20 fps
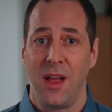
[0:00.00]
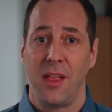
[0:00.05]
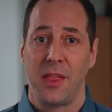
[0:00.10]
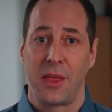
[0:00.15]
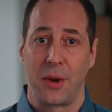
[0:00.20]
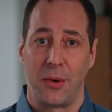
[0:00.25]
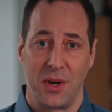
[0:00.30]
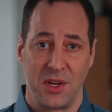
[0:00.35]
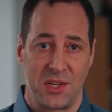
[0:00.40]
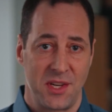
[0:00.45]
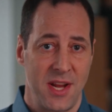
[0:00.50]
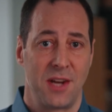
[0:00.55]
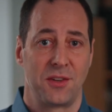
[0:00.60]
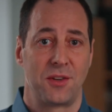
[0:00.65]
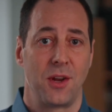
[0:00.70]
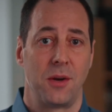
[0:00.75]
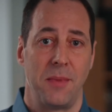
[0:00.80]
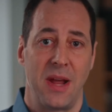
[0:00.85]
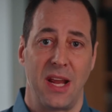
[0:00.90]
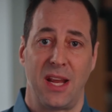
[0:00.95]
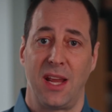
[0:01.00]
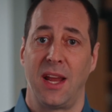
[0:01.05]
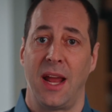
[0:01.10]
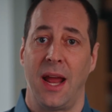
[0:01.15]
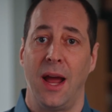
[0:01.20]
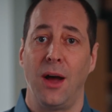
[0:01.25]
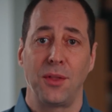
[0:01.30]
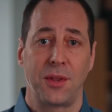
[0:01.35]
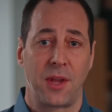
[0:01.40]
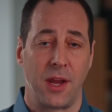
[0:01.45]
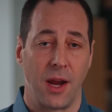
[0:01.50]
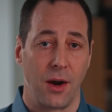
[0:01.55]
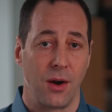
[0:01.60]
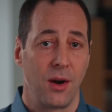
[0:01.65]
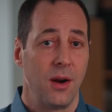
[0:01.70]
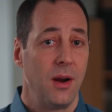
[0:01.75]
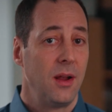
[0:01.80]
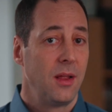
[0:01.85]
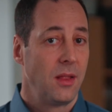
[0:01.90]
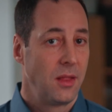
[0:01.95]
that are intent on making
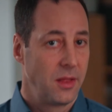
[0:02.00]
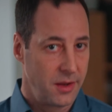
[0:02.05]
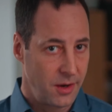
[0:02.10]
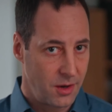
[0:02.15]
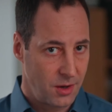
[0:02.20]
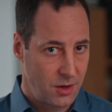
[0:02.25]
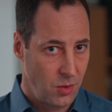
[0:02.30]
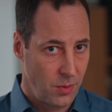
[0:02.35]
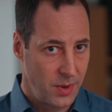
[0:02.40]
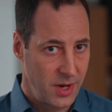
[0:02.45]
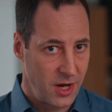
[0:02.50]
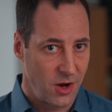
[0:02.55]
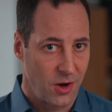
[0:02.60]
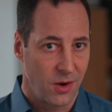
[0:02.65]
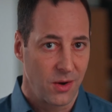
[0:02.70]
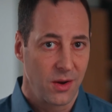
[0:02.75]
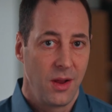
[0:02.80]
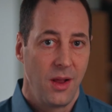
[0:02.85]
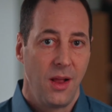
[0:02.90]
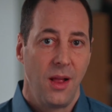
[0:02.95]
healthcare their career.